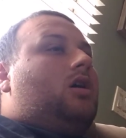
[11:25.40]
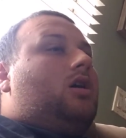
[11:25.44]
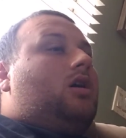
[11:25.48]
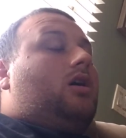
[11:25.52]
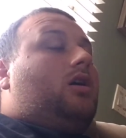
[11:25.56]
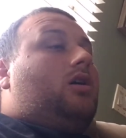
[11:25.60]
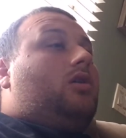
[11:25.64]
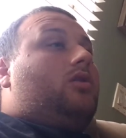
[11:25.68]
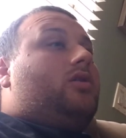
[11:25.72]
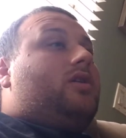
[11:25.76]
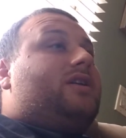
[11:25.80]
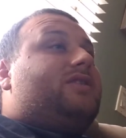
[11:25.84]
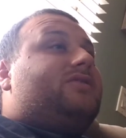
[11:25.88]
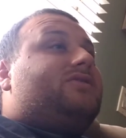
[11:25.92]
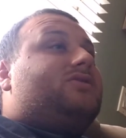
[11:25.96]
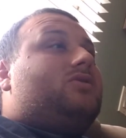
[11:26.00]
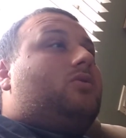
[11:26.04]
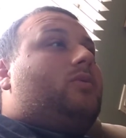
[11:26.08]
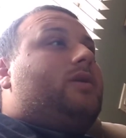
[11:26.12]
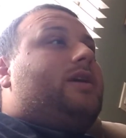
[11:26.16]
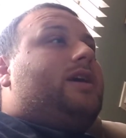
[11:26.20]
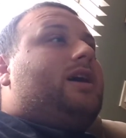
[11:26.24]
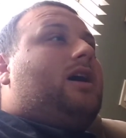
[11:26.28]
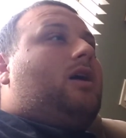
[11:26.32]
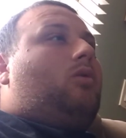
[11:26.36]
Okay, so
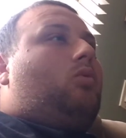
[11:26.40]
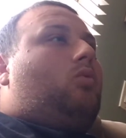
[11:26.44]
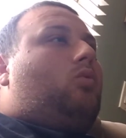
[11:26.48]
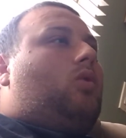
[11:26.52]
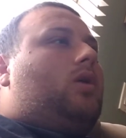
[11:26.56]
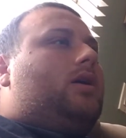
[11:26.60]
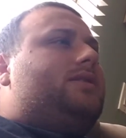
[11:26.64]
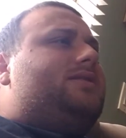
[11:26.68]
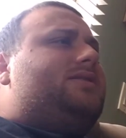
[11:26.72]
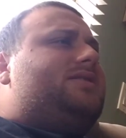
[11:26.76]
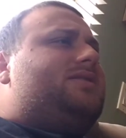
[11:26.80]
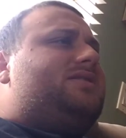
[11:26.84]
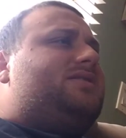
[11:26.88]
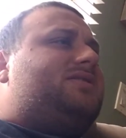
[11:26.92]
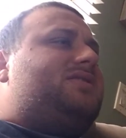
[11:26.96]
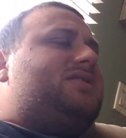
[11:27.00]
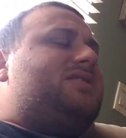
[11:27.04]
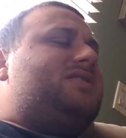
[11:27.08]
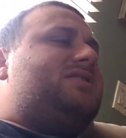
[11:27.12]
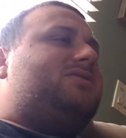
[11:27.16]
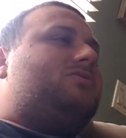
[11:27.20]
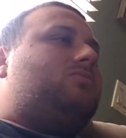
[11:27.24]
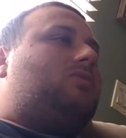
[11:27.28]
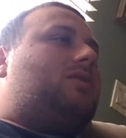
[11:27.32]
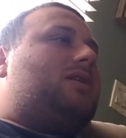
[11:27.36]
we got one
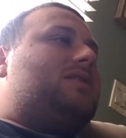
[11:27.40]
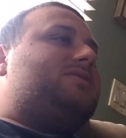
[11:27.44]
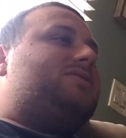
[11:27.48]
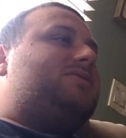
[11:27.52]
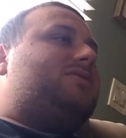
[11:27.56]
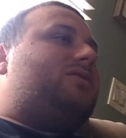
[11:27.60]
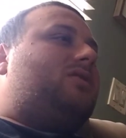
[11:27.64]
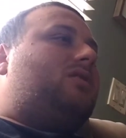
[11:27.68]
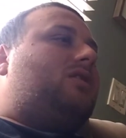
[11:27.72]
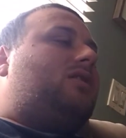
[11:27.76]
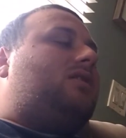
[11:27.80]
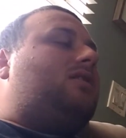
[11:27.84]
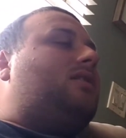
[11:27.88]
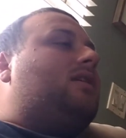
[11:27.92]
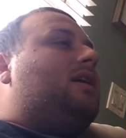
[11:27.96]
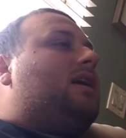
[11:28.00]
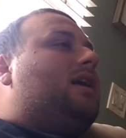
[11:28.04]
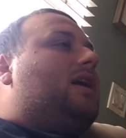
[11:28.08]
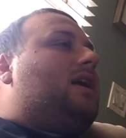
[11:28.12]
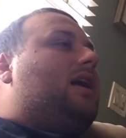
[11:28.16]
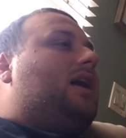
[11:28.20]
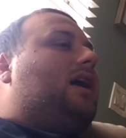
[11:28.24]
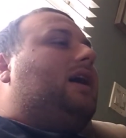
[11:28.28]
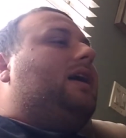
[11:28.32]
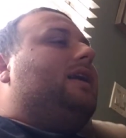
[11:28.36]
deceased wrestler,
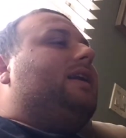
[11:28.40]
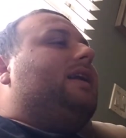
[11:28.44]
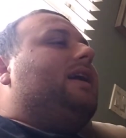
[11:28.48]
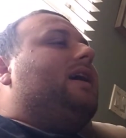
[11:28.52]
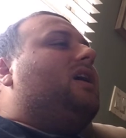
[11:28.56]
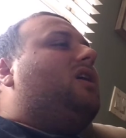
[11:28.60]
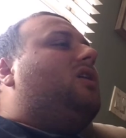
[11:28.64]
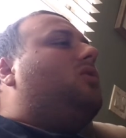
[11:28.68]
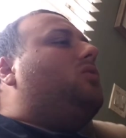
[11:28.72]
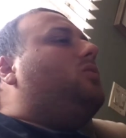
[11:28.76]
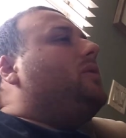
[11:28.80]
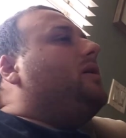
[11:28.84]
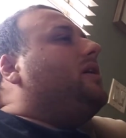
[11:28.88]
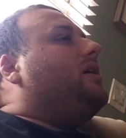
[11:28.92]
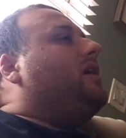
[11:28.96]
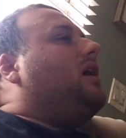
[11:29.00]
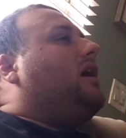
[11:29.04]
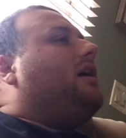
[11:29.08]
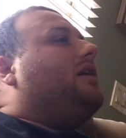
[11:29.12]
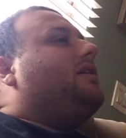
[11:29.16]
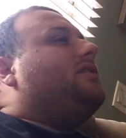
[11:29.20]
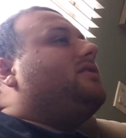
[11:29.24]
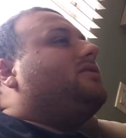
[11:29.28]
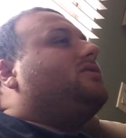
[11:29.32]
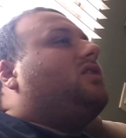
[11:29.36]
and now we
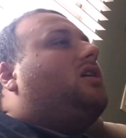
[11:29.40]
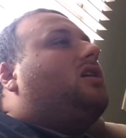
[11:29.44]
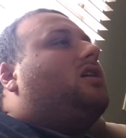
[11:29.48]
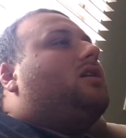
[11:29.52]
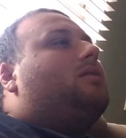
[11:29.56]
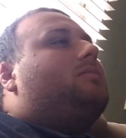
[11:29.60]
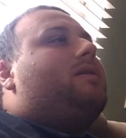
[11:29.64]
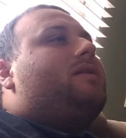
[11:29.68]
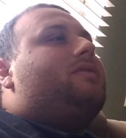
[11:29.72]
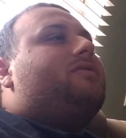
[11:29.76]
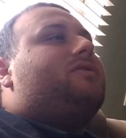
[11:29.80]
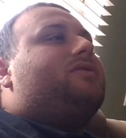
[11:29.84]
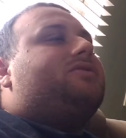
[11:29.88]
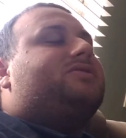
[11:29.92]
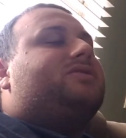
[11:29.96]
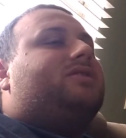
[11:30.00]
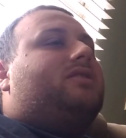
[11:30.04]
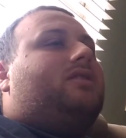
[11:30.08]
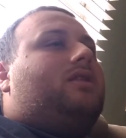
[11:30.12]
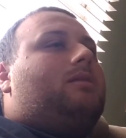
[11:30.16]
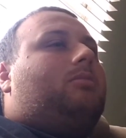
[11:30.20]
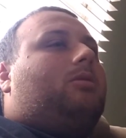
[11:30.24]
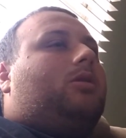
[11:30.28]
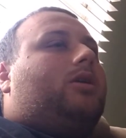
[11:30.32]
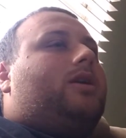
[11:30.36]
gotta talk about the
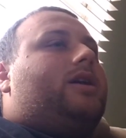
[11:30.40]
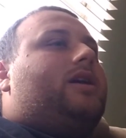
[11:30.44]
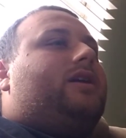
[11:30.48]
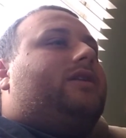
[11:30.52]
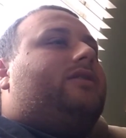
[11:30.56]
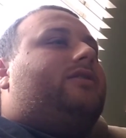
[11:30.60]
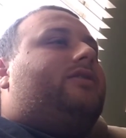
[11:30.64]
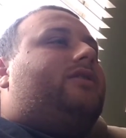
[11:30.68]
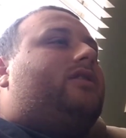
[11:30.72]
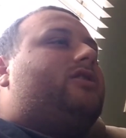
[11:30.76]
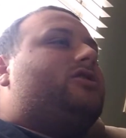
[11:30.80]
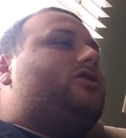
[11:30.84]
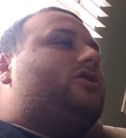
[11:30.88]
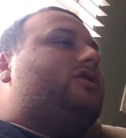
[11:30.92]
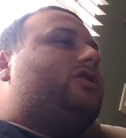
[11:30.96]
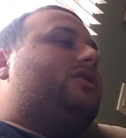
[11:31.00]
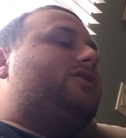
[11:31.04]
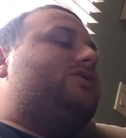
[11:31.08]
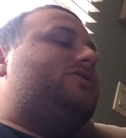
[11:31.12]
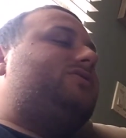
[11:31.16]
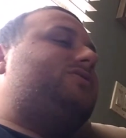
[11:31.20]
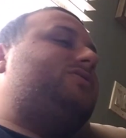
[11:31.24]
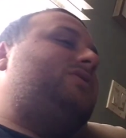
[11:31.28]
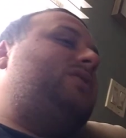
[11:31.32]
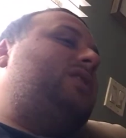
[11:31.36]
celebrity induction,
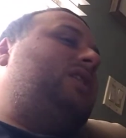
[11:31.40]
because,